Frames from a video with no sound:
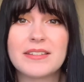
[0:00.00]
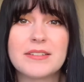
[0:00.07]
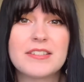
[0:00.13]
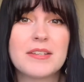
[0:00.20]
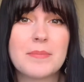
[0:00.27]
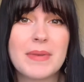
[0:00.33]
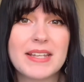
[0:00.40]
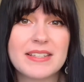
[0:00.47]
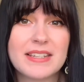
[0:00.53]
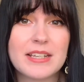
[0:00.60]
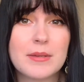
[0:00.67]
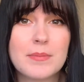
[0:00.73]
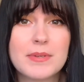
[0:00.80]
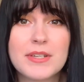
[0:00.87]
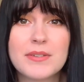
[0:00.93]
domestic
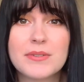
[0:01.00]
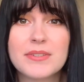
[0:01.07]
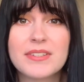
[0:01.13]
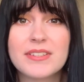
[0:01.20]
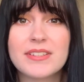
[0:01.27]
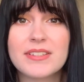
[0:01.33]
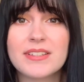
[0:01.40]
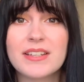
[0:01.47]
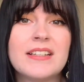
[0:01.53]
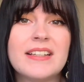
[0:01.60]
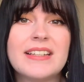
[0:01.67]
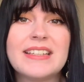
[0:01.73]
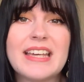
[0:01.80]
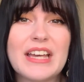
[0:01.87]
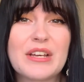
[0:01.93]
abuse,
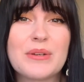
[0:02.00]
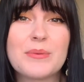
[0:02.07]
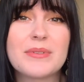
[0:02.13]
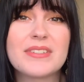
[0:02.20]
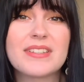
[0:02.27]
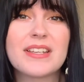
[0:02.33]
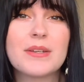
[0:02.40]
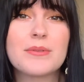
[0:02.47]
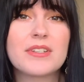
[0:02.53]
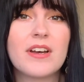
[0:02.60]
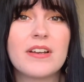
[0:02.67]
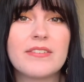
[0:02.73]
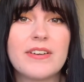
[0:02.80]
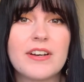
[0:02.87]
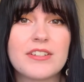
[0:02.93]
yeah, it was
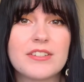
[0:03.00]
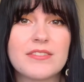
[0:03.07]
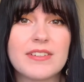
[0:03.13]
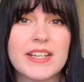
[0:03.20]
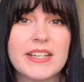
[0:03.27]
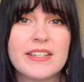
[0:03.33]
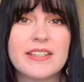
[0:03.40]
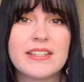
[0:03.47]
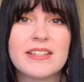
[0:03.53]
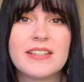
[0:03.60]
kind of hard to read,